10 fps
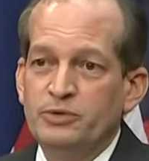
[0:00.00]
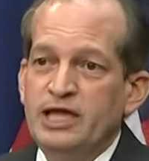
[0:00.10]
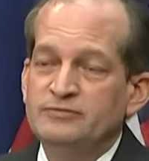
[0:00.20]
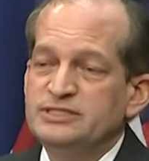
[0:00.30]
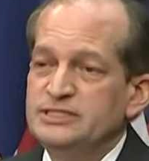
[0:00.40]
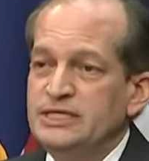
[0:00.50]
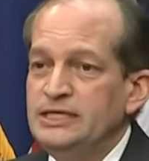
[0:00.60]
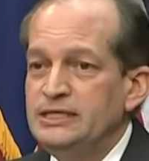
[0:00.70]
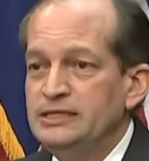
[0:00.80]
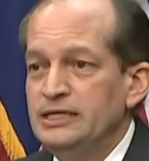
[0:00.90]
We have
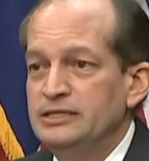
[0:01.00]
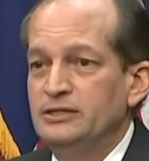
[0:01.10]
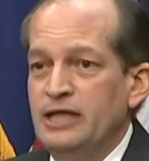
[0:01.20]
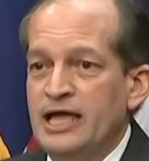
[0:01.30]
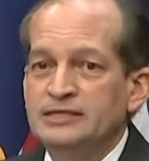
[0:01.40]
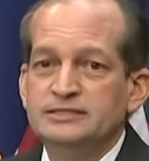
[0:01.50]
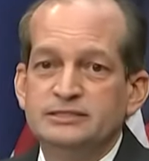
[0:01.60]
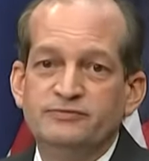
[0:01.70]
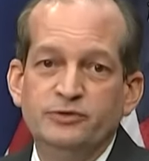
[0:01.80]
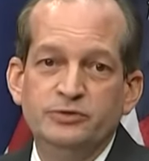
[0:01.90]
seen in the
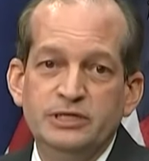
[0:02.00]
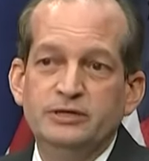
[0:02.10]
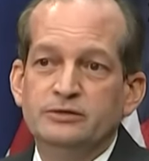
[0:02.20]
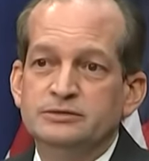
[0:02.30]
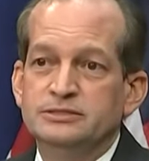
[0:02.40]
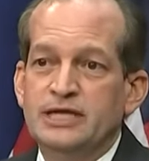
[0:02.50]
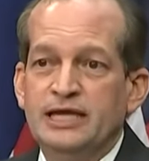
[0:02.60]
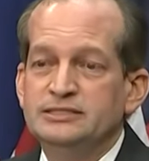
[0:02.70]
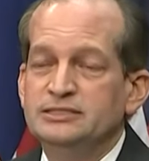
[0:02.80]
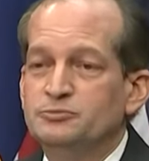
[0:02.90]
last few years
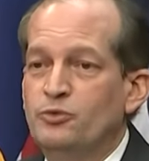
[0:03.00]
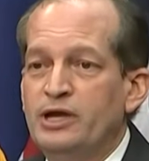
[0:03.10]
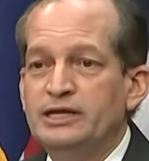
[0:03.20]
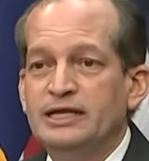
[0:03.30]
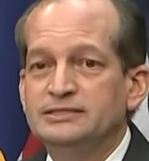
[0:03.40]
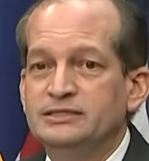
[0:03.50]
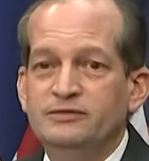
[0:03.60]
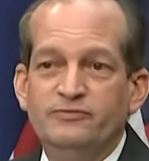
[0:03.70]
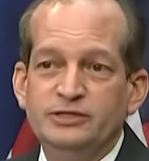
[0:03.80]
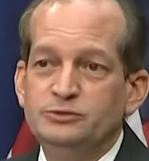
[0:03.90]
cases brought against
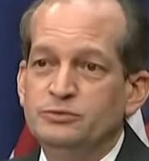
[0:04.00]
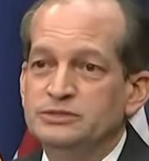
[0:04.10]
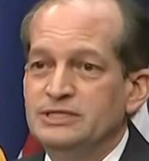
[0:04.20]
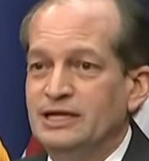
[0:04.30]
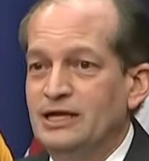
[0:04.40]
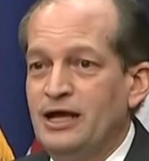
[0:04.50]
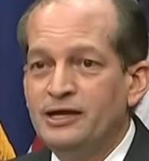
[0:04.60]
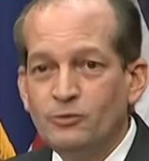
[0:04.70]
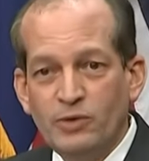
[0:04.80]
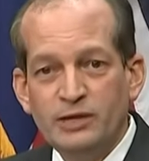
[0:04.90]
individuals that got
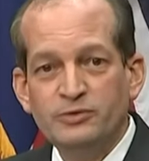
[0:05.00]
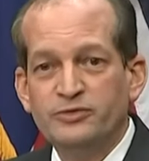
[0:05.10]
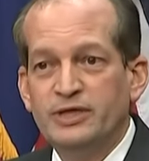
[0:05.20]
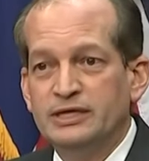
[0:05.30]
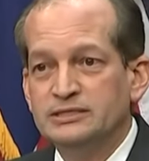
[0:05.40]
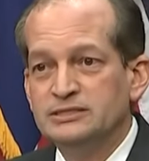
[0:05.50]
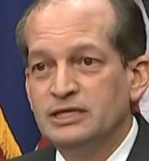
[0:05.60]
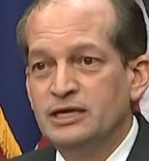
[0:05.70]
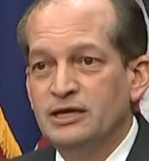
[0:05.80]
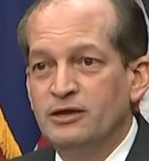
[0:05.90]
away with things
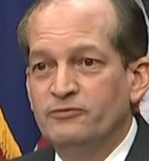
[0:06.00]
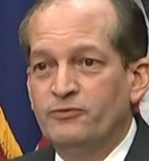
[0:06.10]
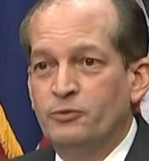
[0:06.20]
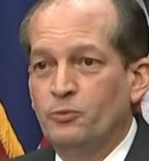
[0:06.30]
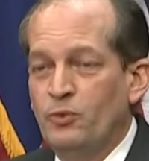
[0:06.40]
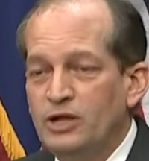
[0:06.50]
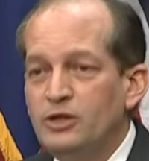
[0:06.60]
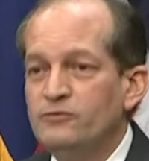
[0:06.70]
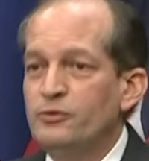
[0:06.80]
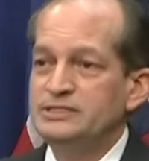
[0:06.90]
for well
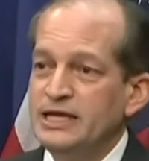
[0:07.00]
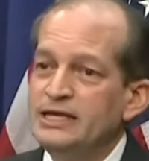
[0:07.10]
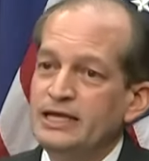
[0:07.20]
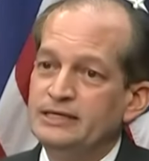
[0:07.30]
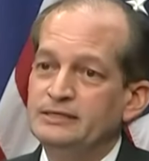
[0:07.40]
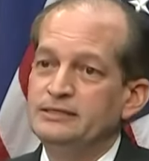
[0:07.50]
over a decade.